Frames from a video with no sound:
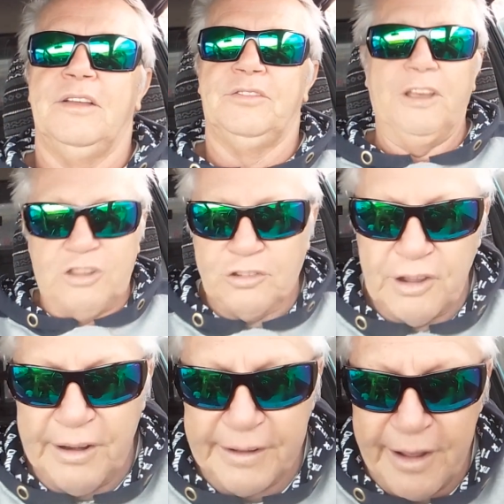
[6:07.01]
this
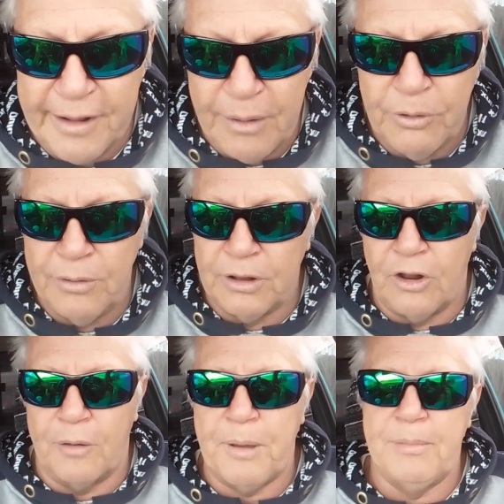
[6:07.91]
isn't going to go down well with a
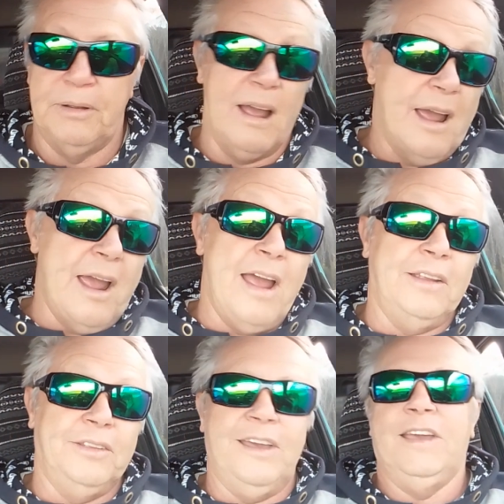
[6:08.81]
lot of people.
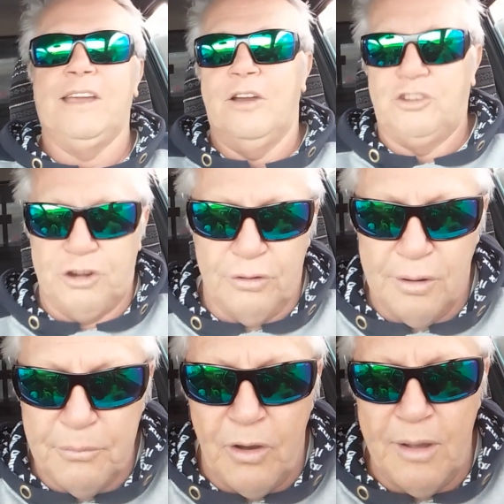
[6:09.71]
And there you go, chew
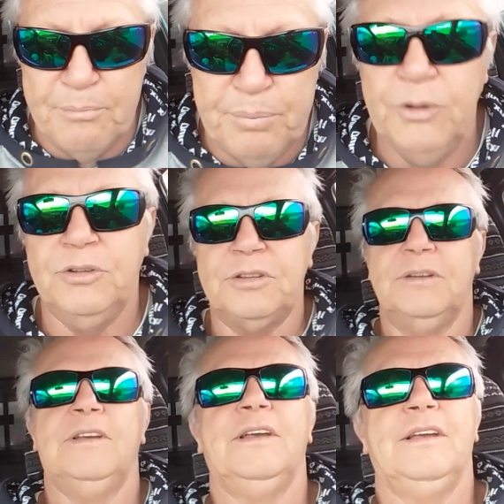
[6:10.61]
on my boot.
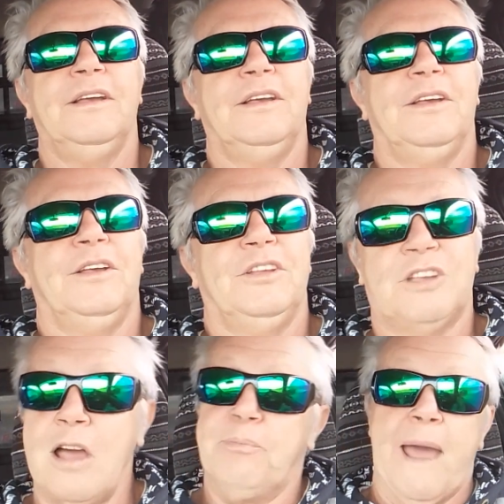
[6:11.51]

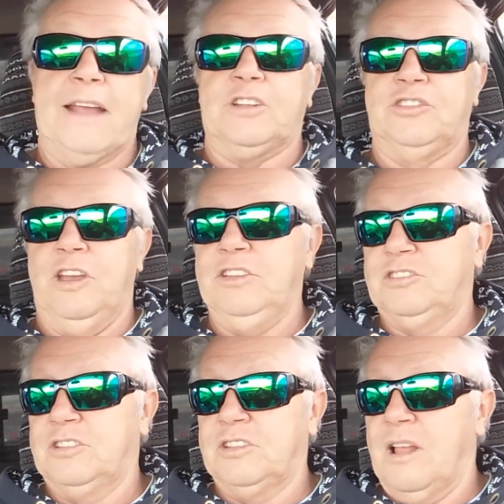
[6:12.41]
So back to
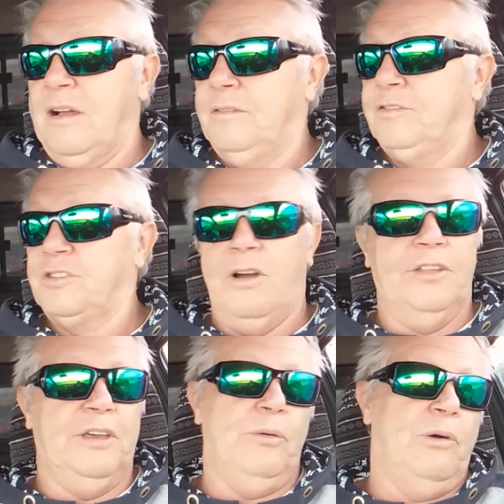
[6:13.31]
Jesus' love. So
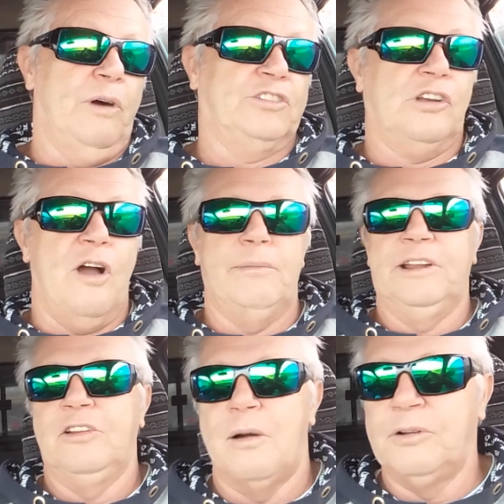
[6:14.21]
I think, well, what's a common
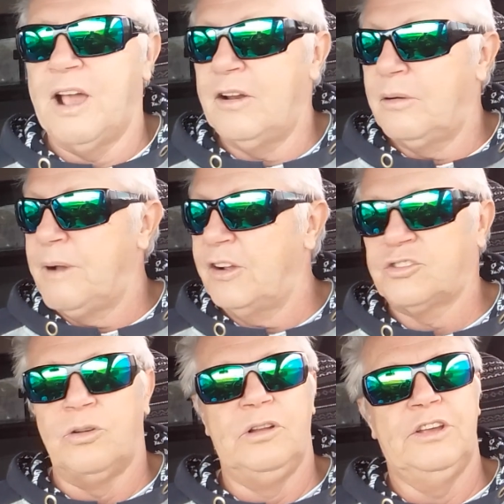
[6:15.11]
denominator
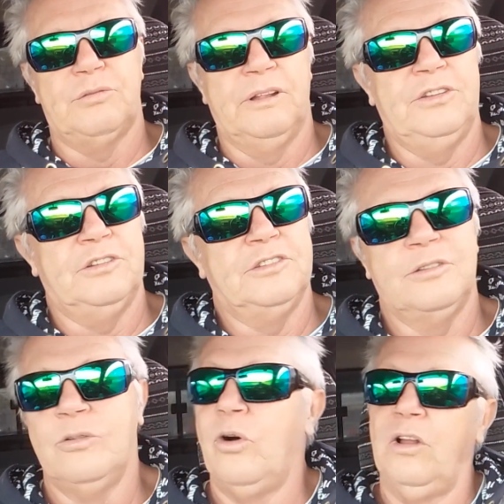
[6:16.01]
amongst all these religions
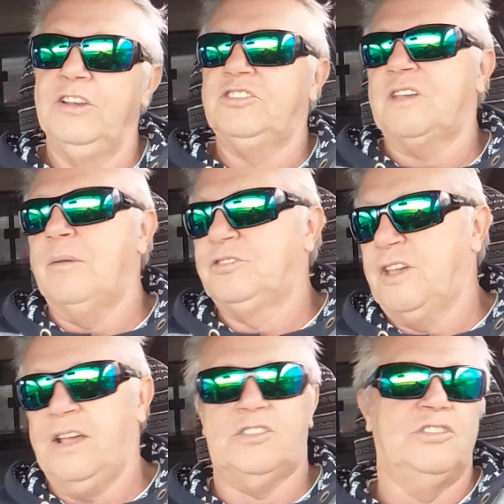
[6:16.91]
and all these
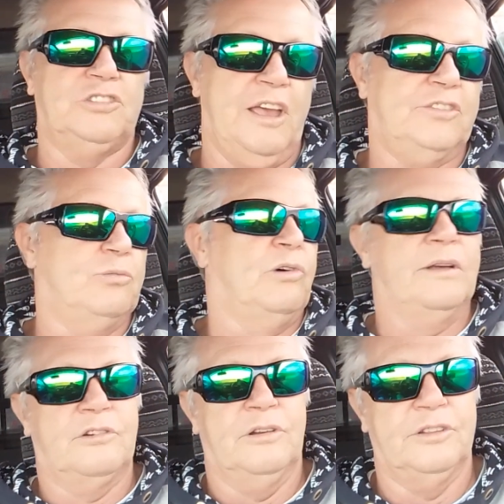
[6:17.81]
subsects and sects and
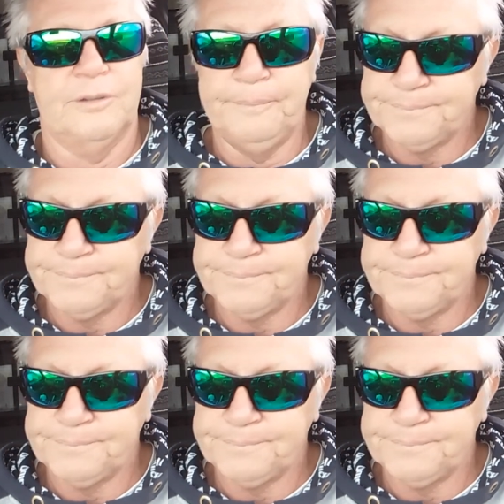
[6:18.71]
whatever else?